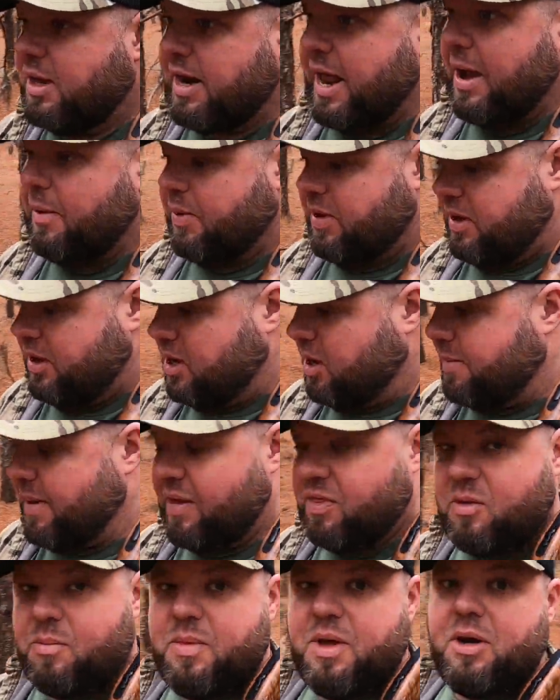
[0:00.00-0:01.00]
Now we can come out
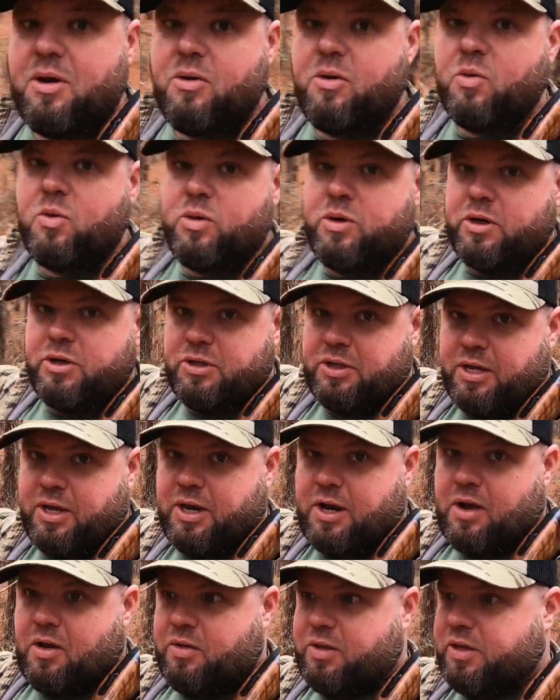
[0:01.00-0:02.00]
in the middle of the woods
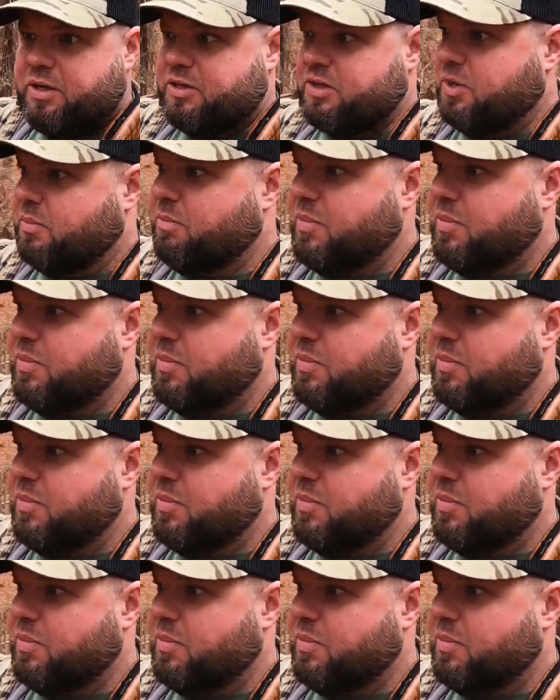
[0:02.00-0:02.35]
and all these